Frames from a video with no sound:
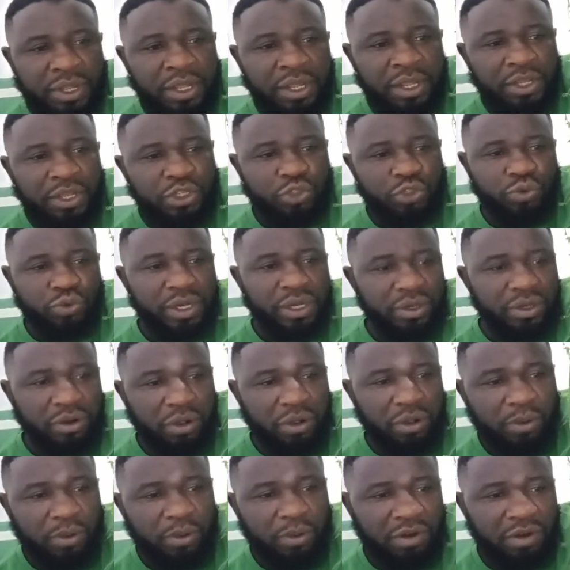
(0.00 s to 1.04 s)
swelling
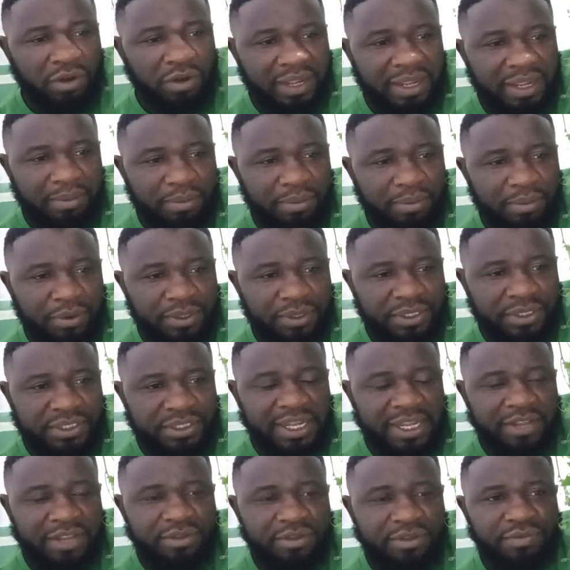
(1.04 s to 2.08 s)
up all over your body.
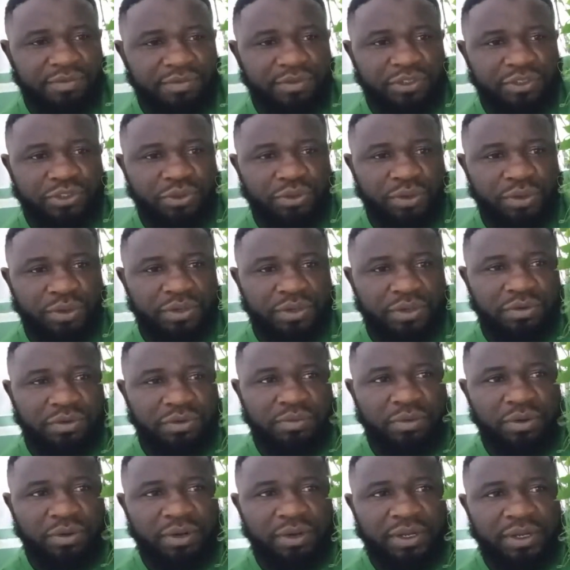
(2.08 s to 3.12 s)
Thank you for joining. Good
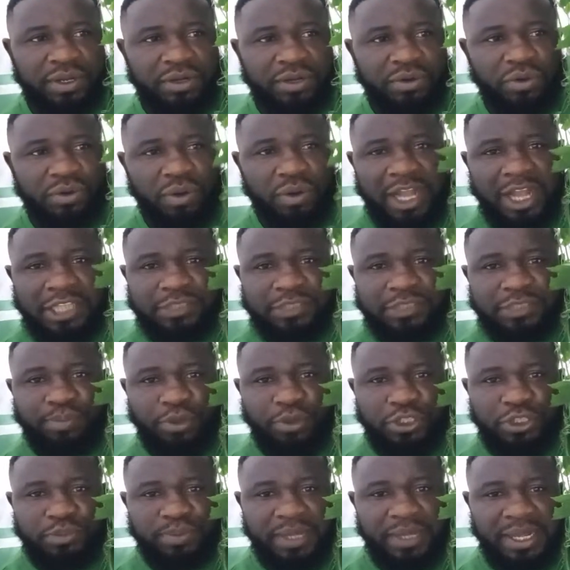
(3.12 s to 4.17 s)
morning. Local
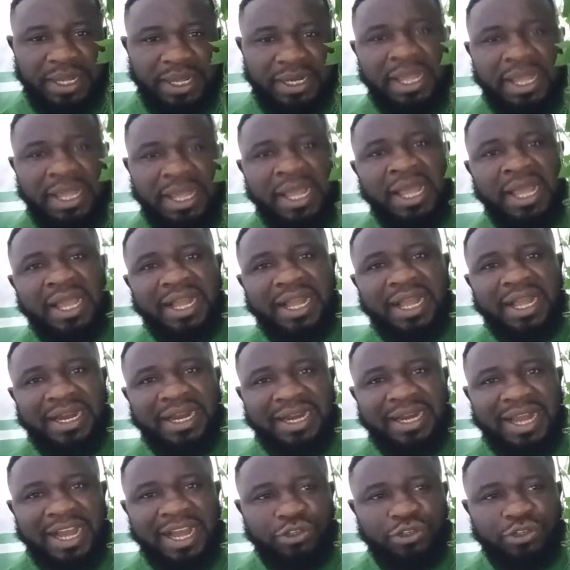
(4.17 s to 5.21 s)
sponge plan can
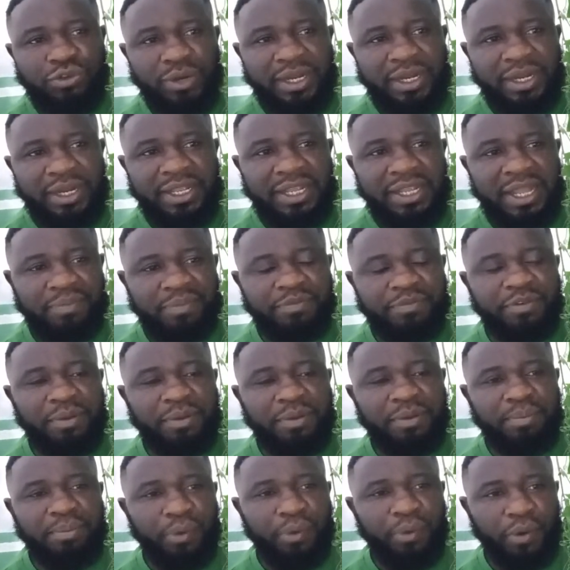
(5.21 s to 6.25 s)
actually help
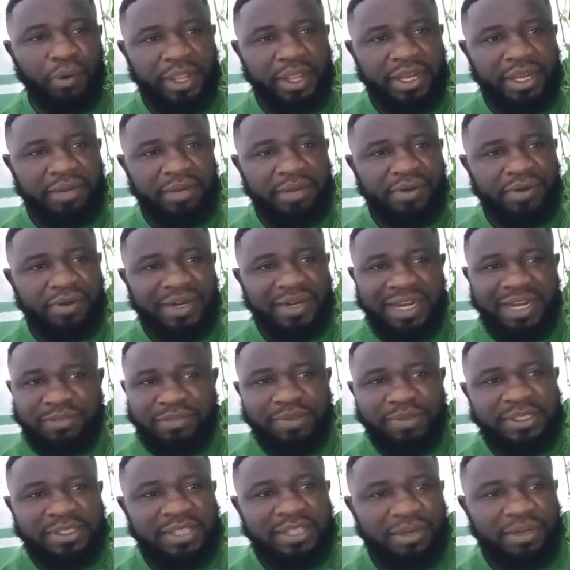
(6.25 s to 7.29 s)
for boil. Anybody that is
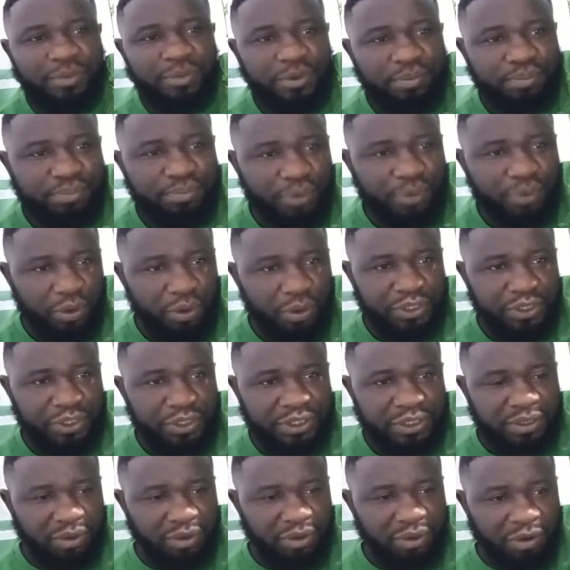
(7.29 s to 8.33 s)
battling with
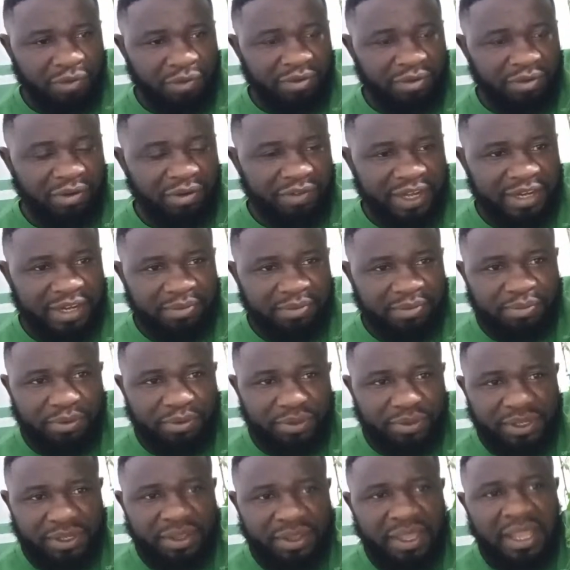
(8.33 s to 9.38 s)
boils all the
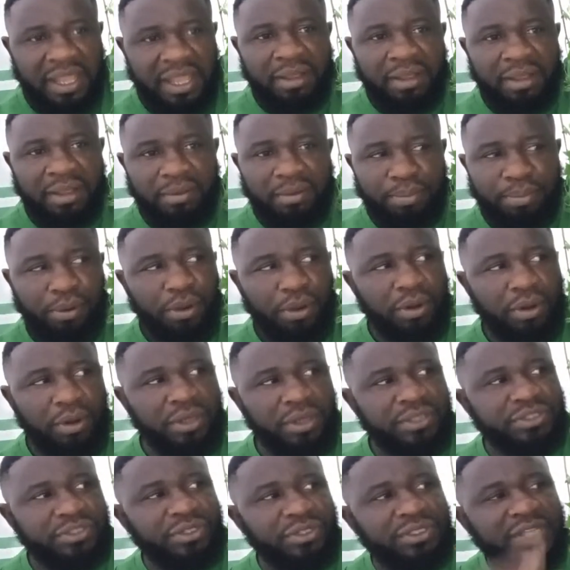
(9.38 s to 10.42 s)
body, boil,
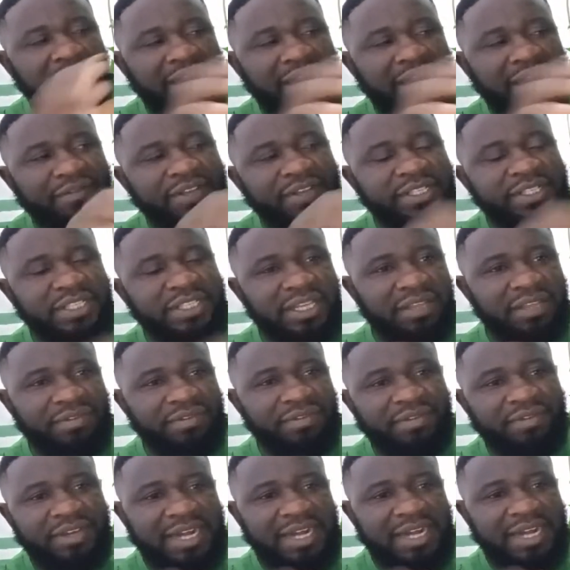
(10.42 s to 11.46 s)
just harvest the leaf,
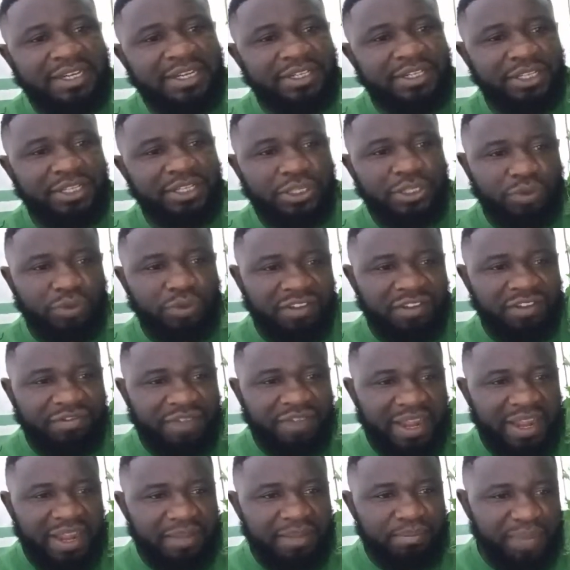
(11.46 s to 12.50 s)
grind it into a
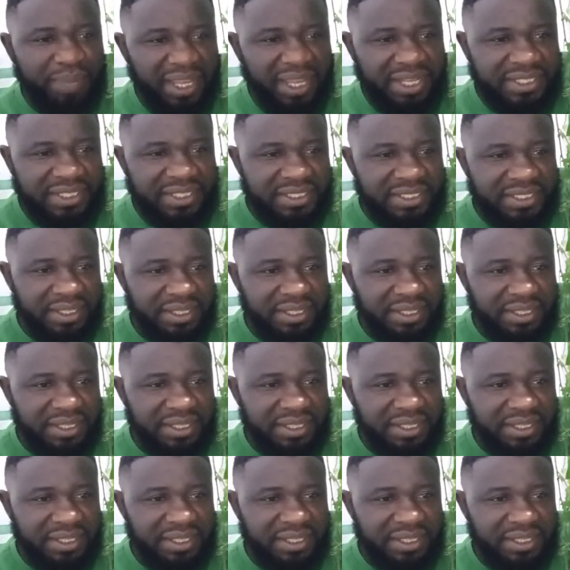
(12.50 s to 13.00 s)
fine paste.